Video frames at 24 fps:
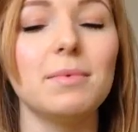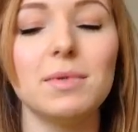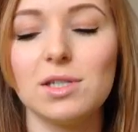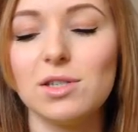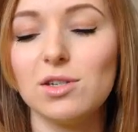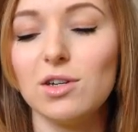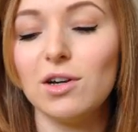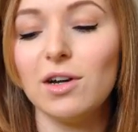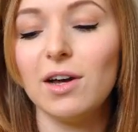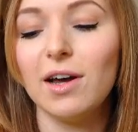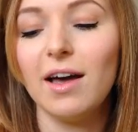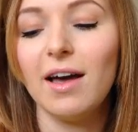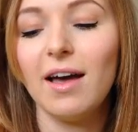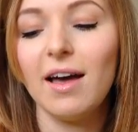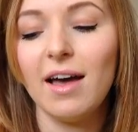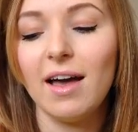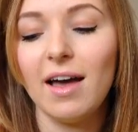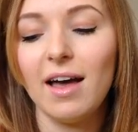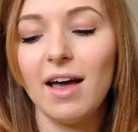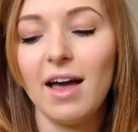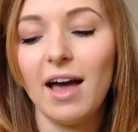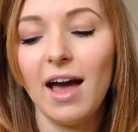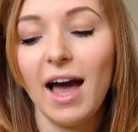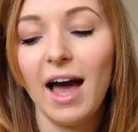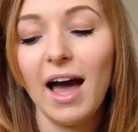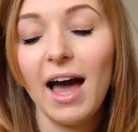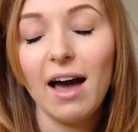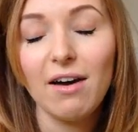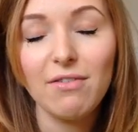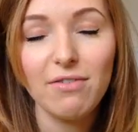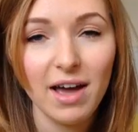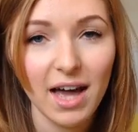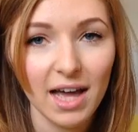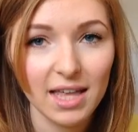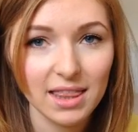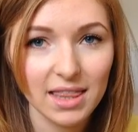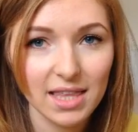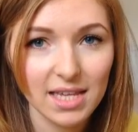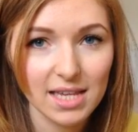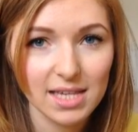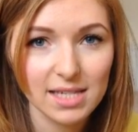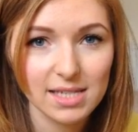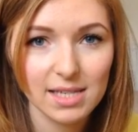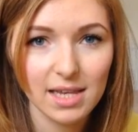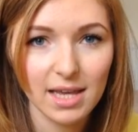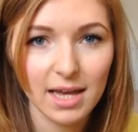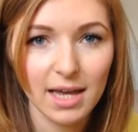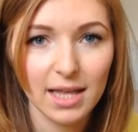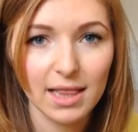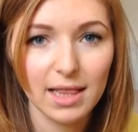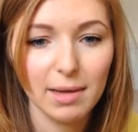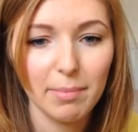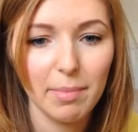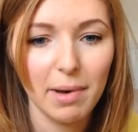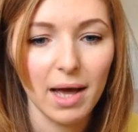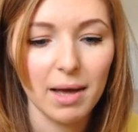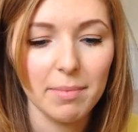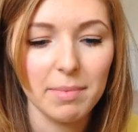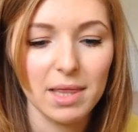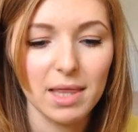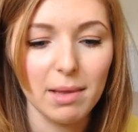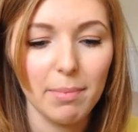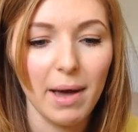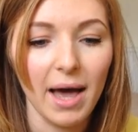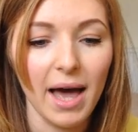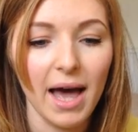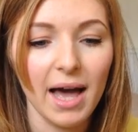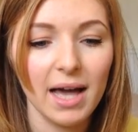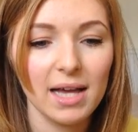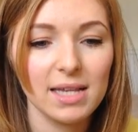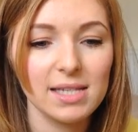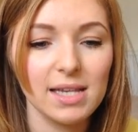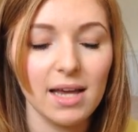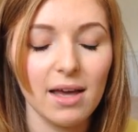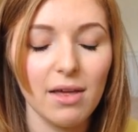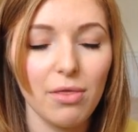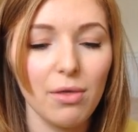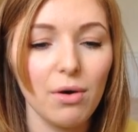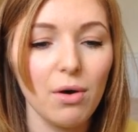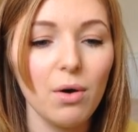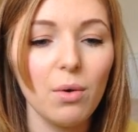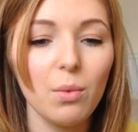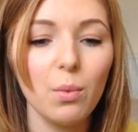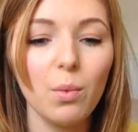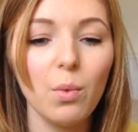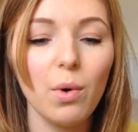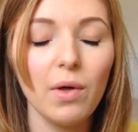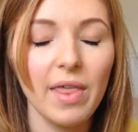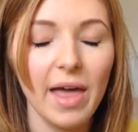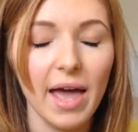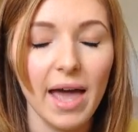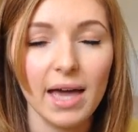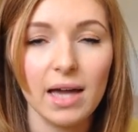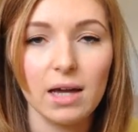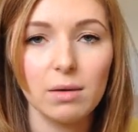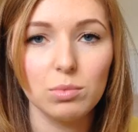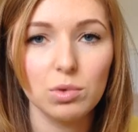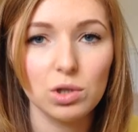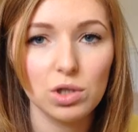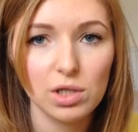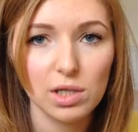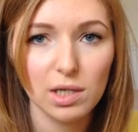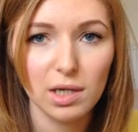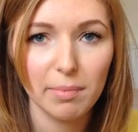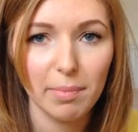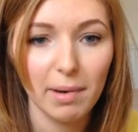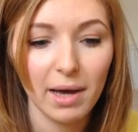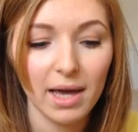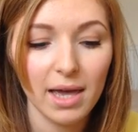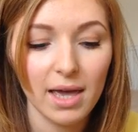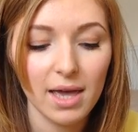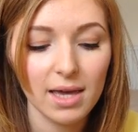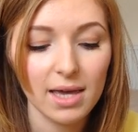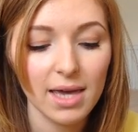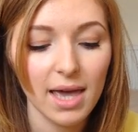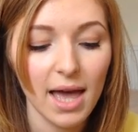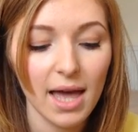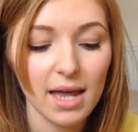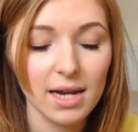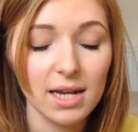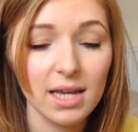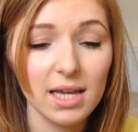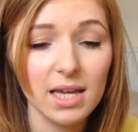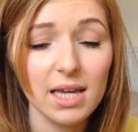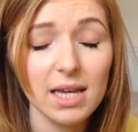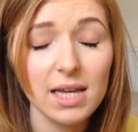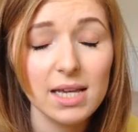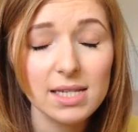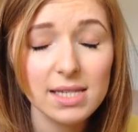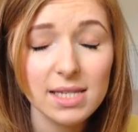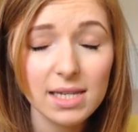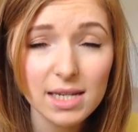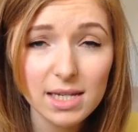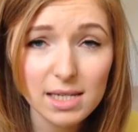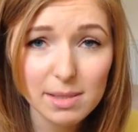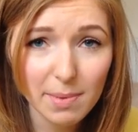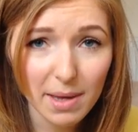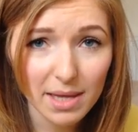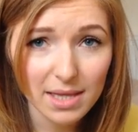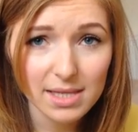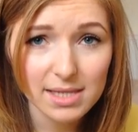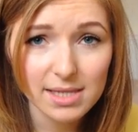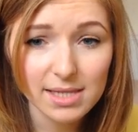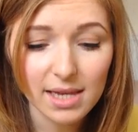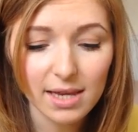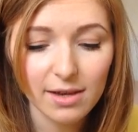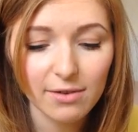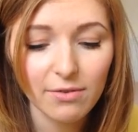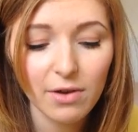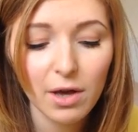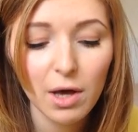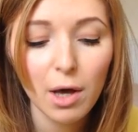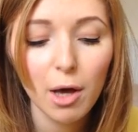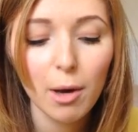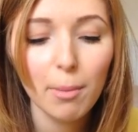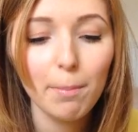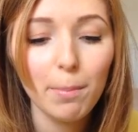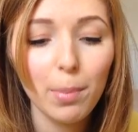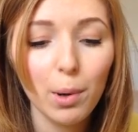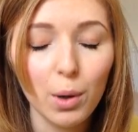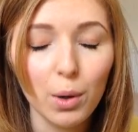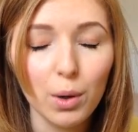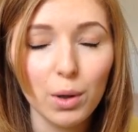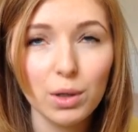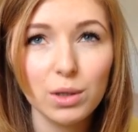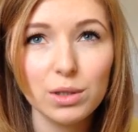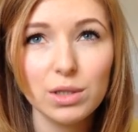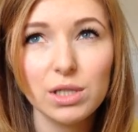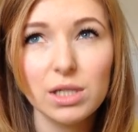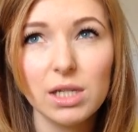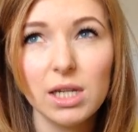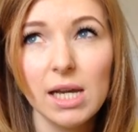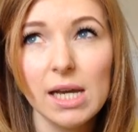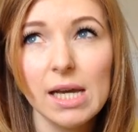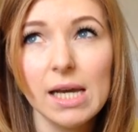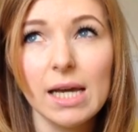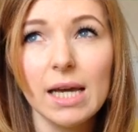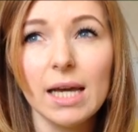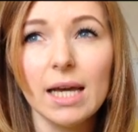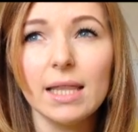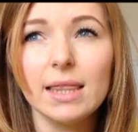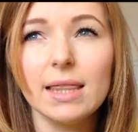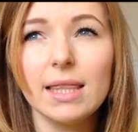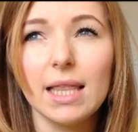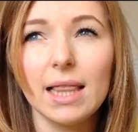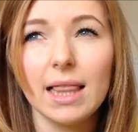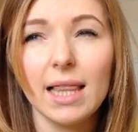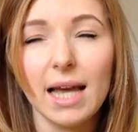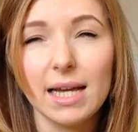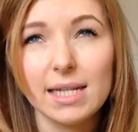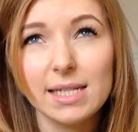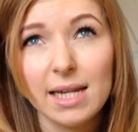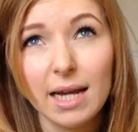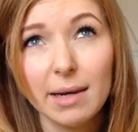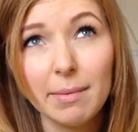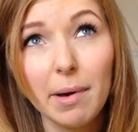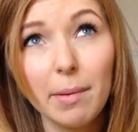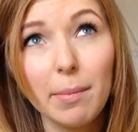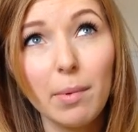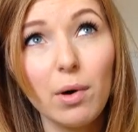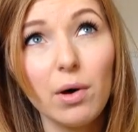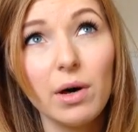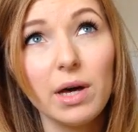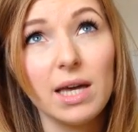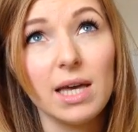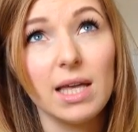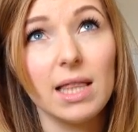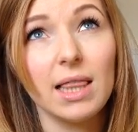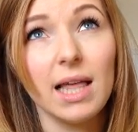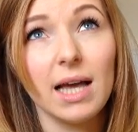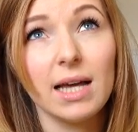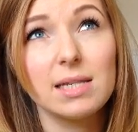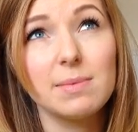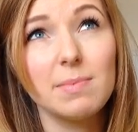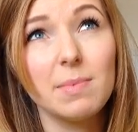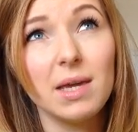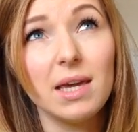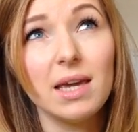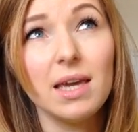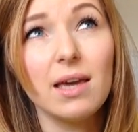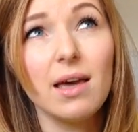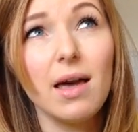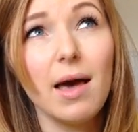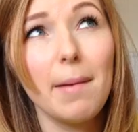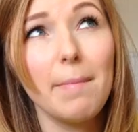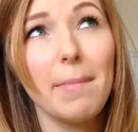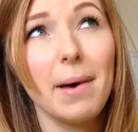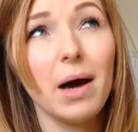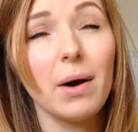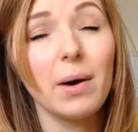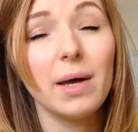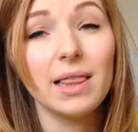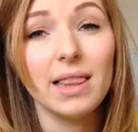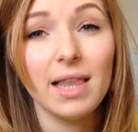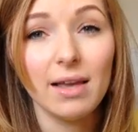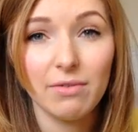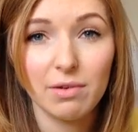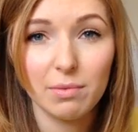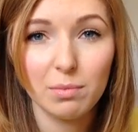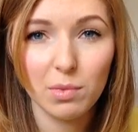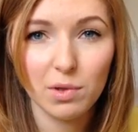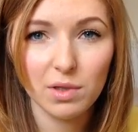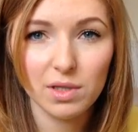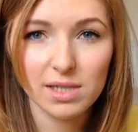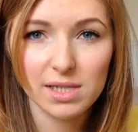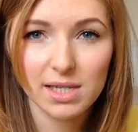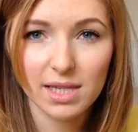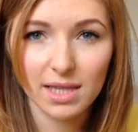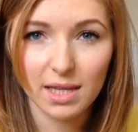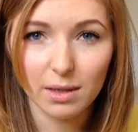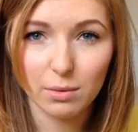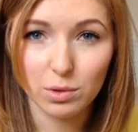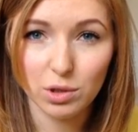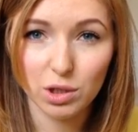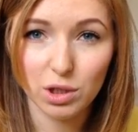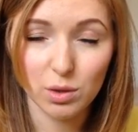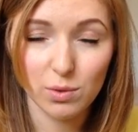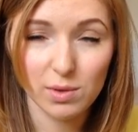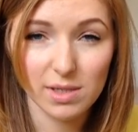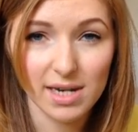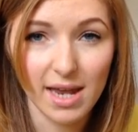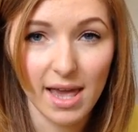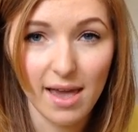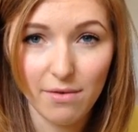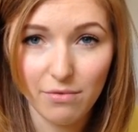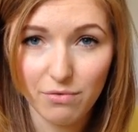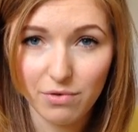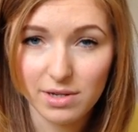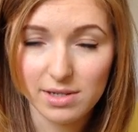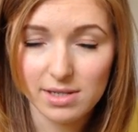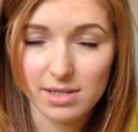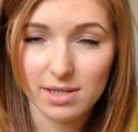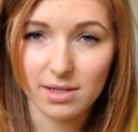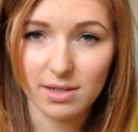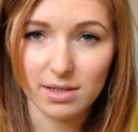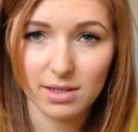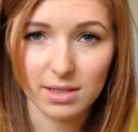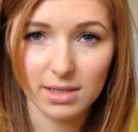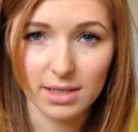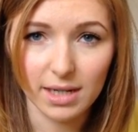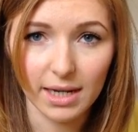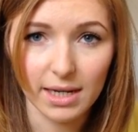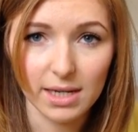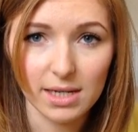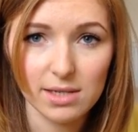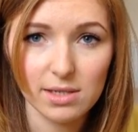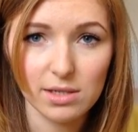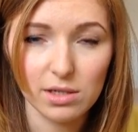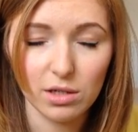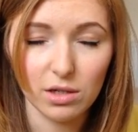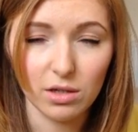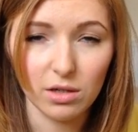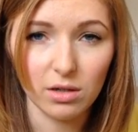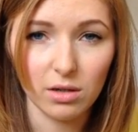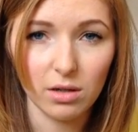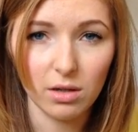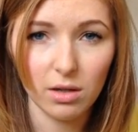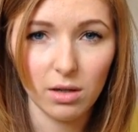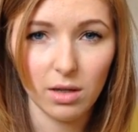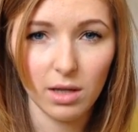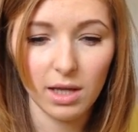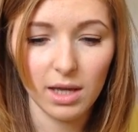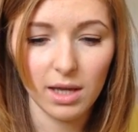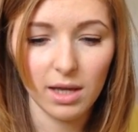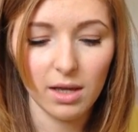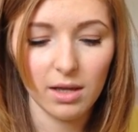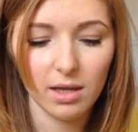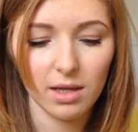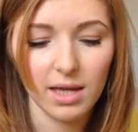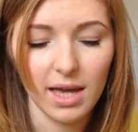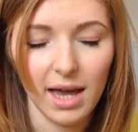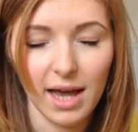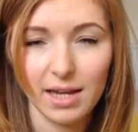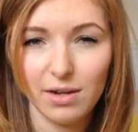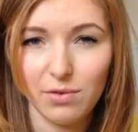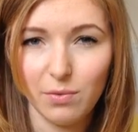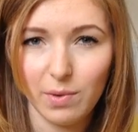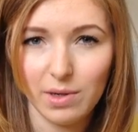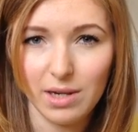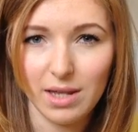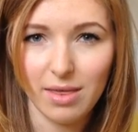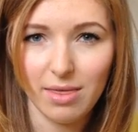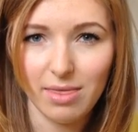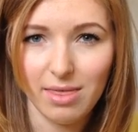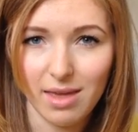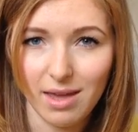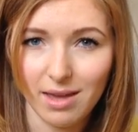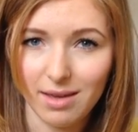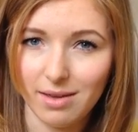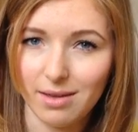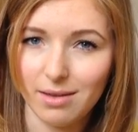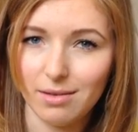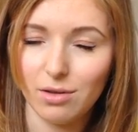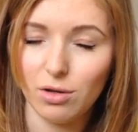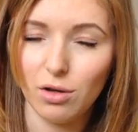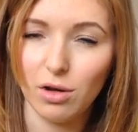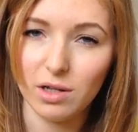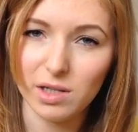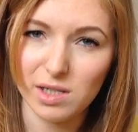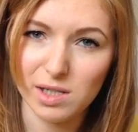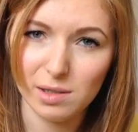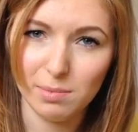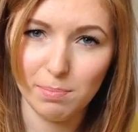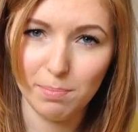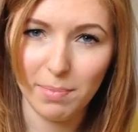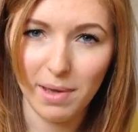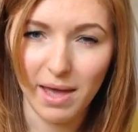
So I have had this lip balm in the past. I thought, what the heck, I'm just going to buy it again. It is expensive, but the last time I bought it, it lasted me about 11 months, and that was using it every single night, so kind of when you think cost